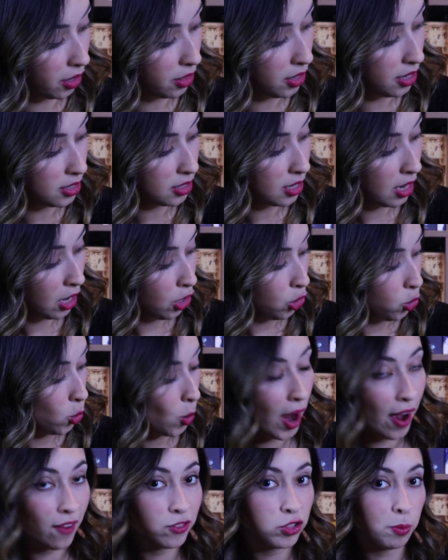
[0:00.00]
of these. You
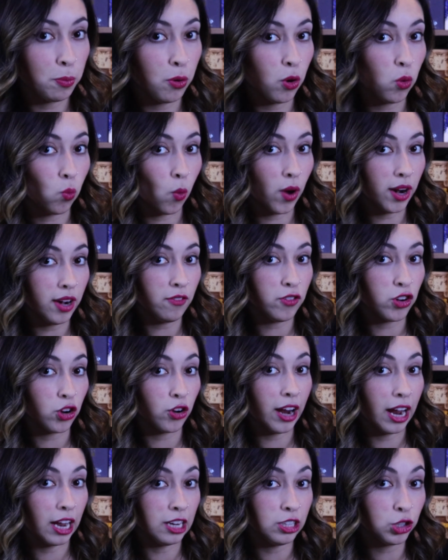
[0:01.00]
have to put one of your
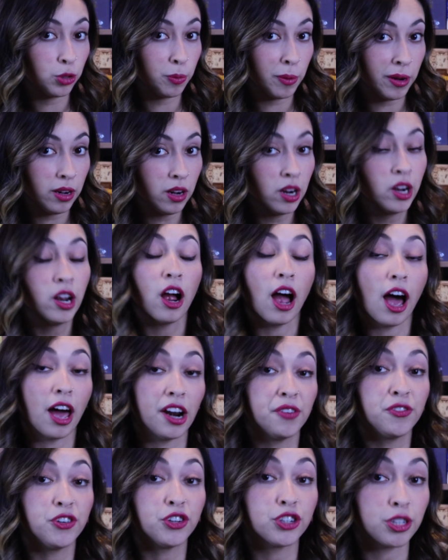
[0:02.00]
henchmen out
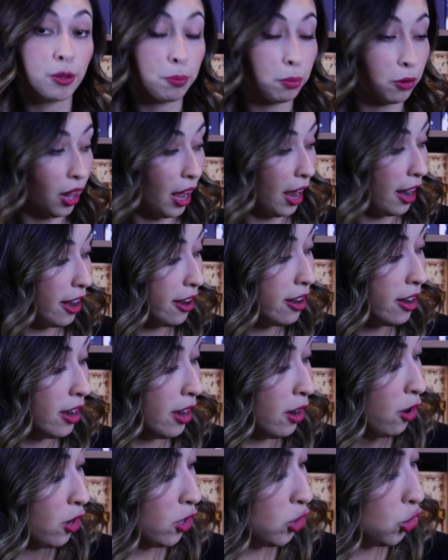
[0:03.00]
of your supply
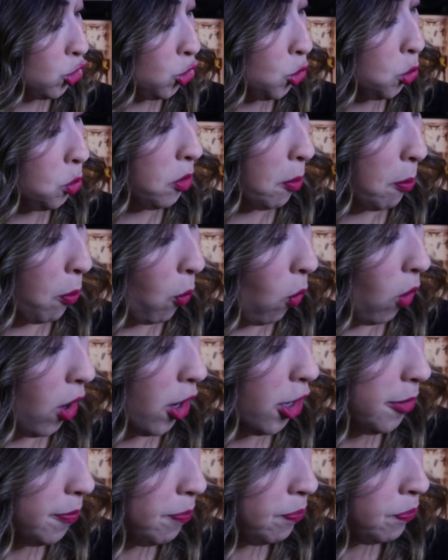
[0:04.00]
to the
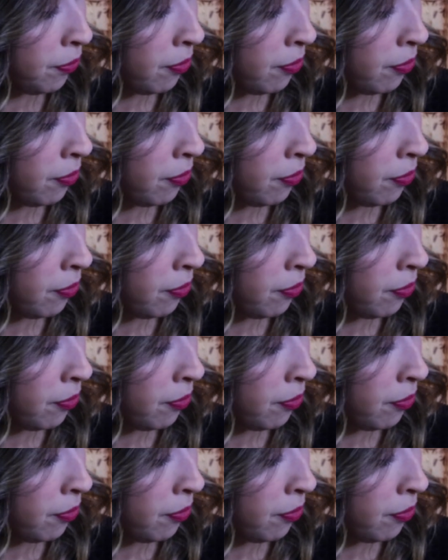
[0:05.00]
board.